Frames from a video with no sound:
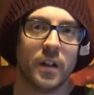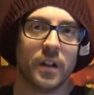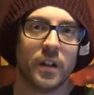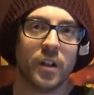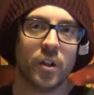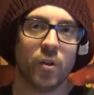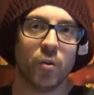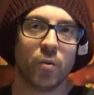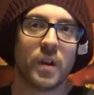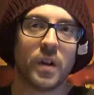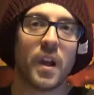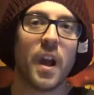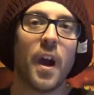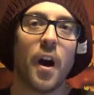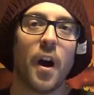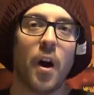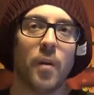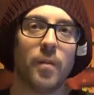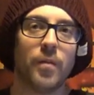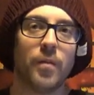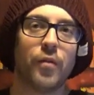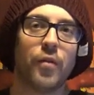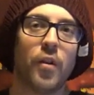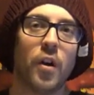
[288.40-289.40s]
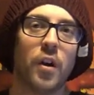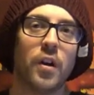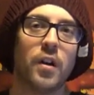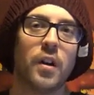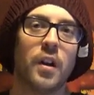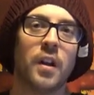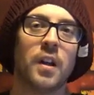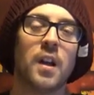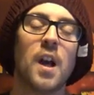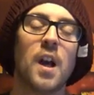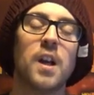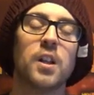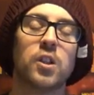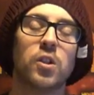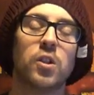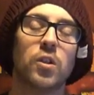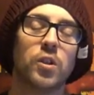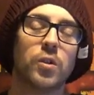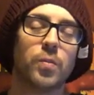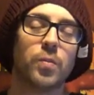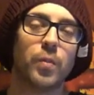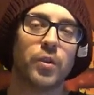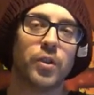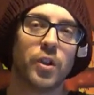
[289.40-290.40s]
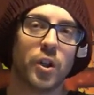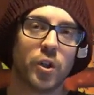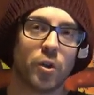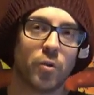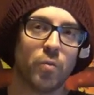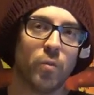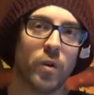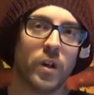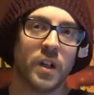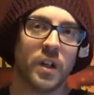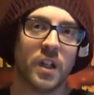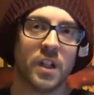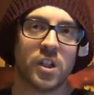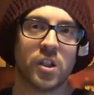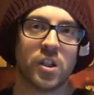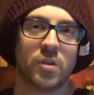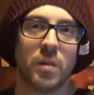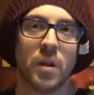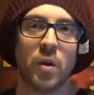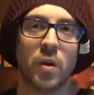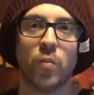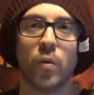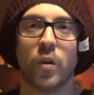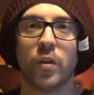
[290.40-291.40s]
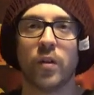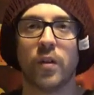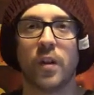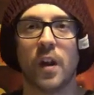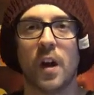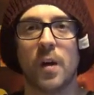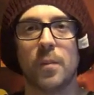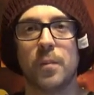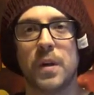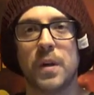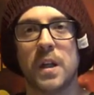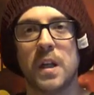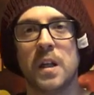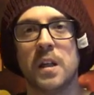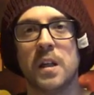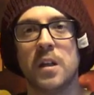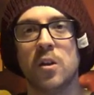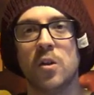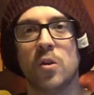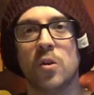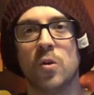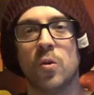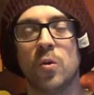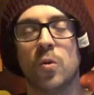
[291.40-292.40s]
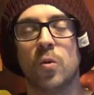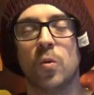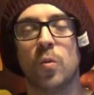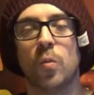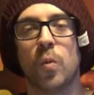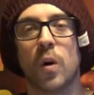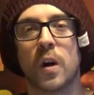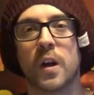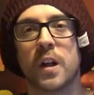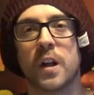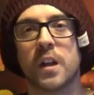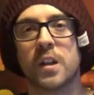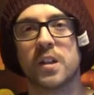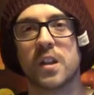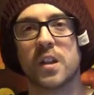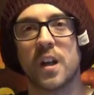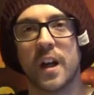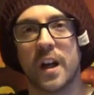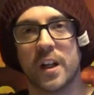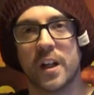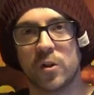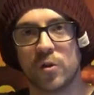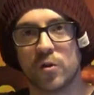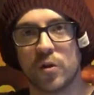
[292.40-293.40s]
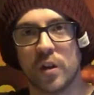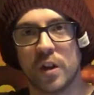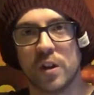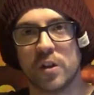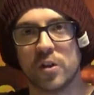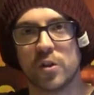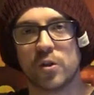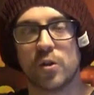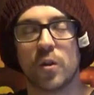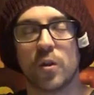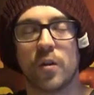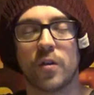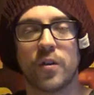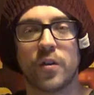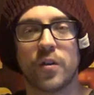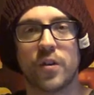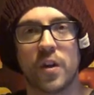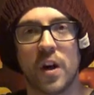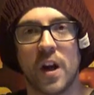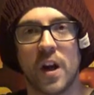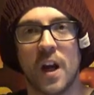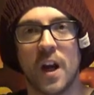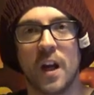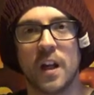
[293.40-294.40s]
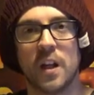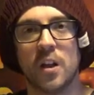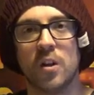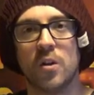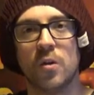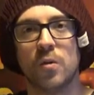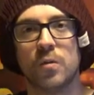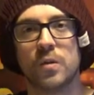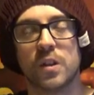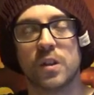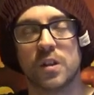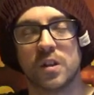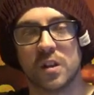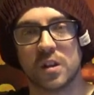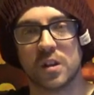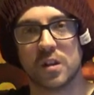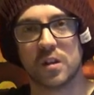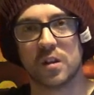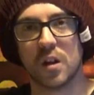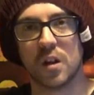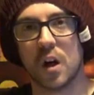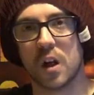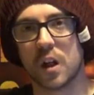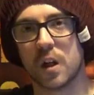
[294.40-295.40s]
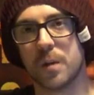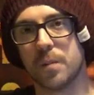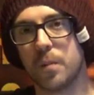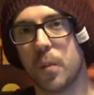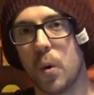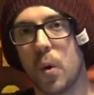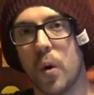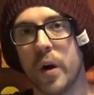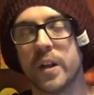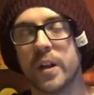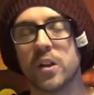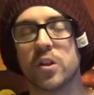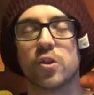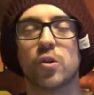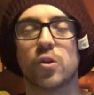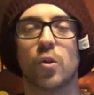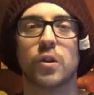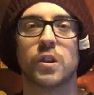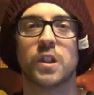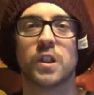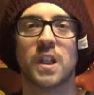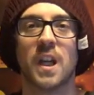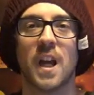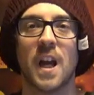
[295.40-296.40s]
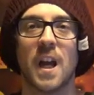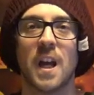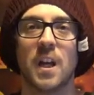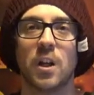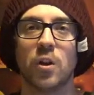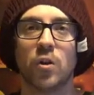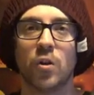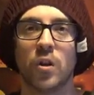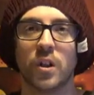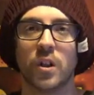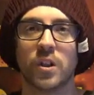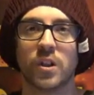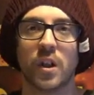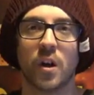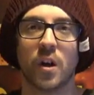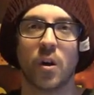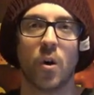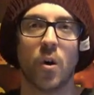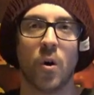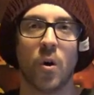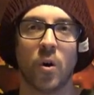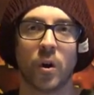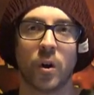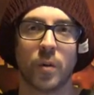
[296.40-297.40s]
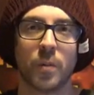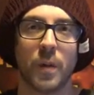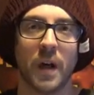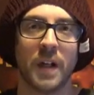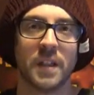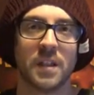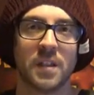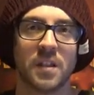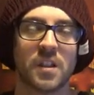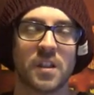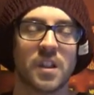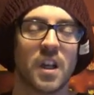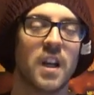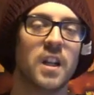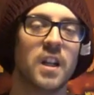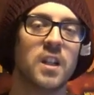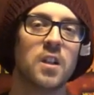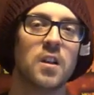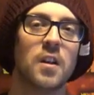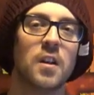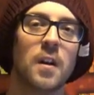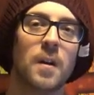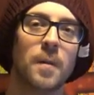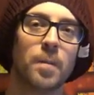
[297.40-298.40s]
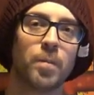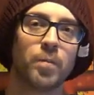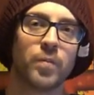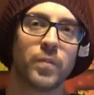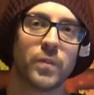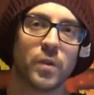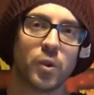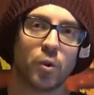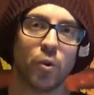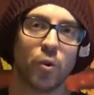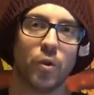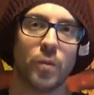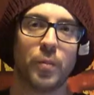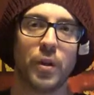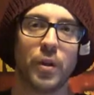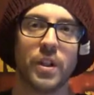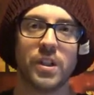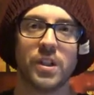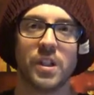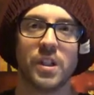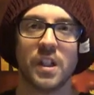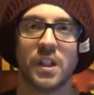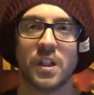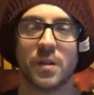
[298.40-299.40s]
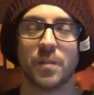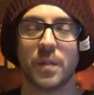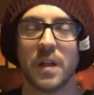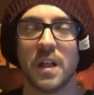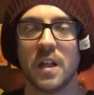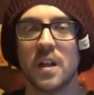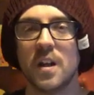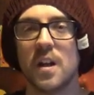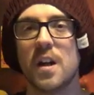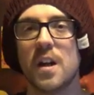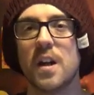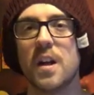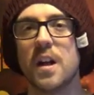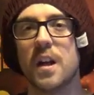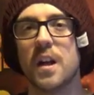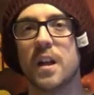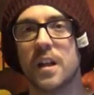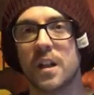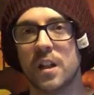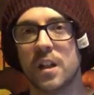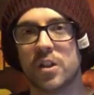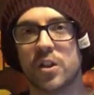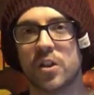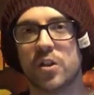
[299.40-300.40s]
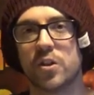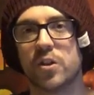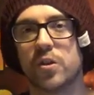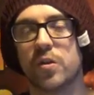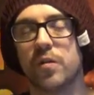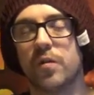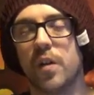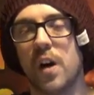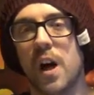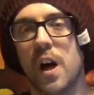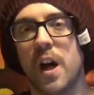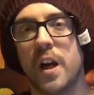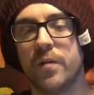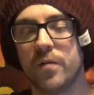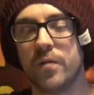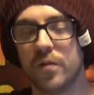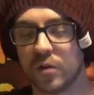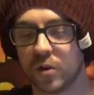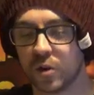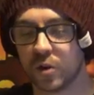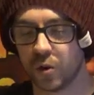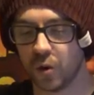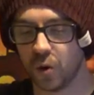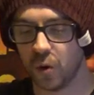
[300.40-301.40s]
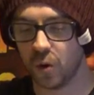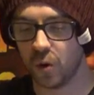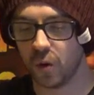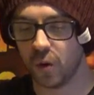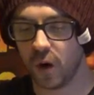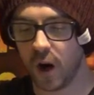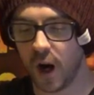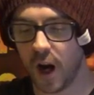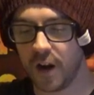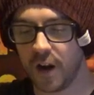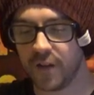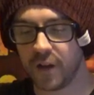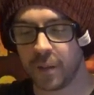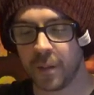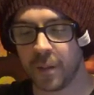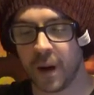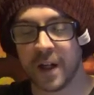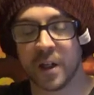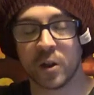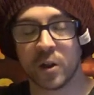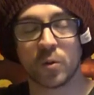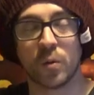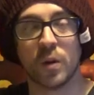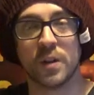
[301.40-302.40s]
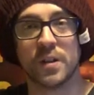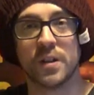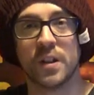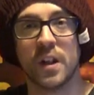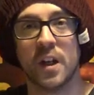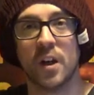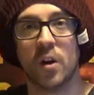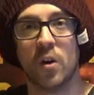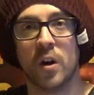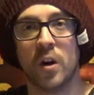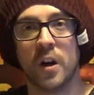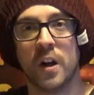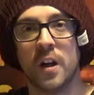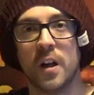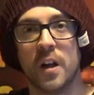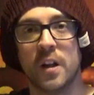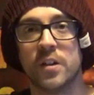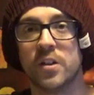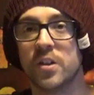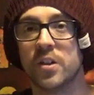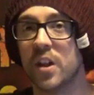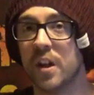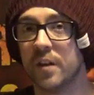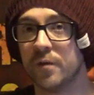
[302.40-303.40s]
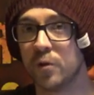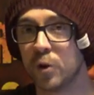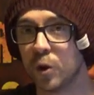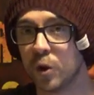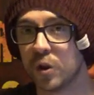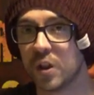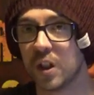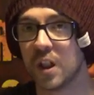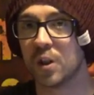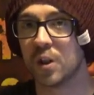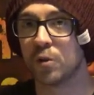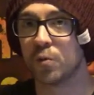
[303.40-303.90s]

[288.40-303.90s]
you know, get up front and get to its position where it needs to be, whether that be, you know, working as a hindrance or a threat, you know, to target points or to get units that are occupied inside to the place they need to be. It needs to survive, so having minus one hit on it instead of shooting